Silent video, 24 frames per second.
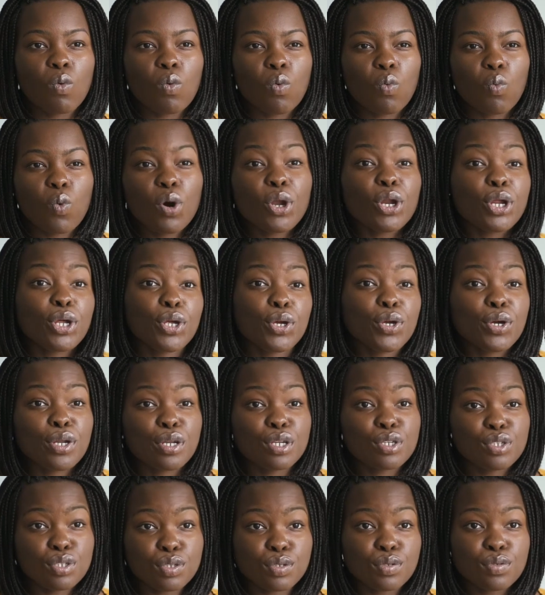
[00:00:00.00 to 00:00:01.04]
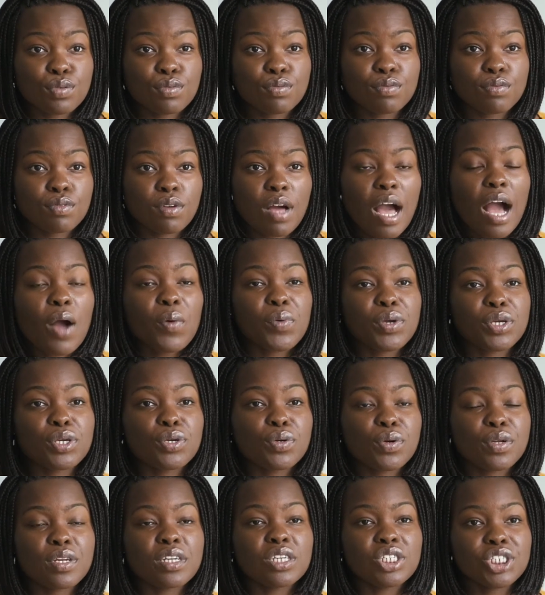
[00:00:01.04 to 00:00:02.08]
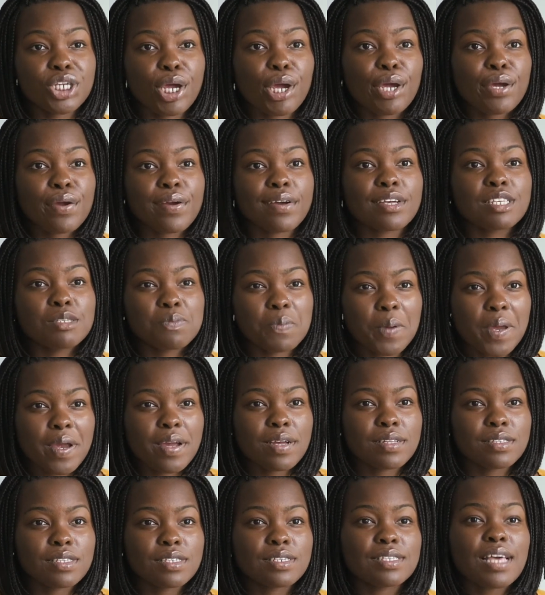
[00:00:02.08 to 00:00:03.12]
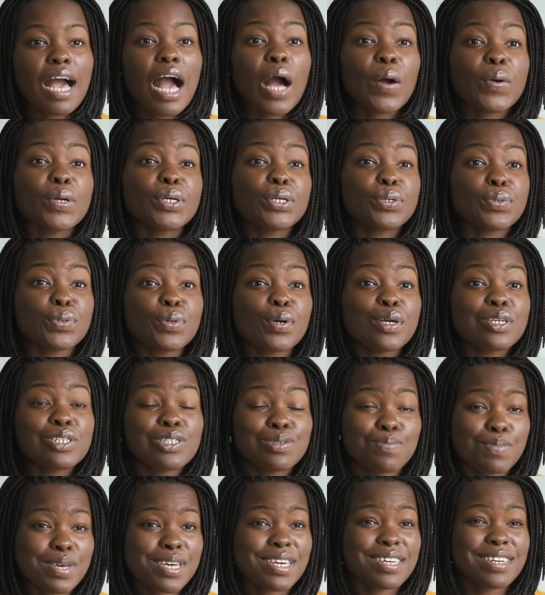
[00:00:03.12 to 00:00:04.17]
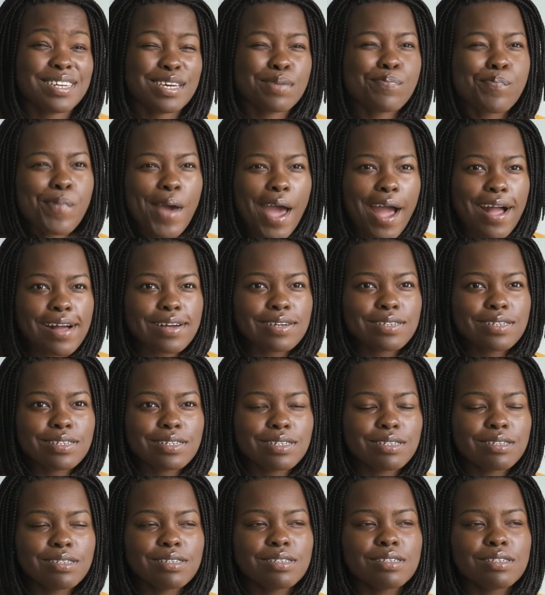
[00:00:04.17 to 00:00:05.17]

what are you going to do? How are you going to share your experiences? How are you going to make an impact?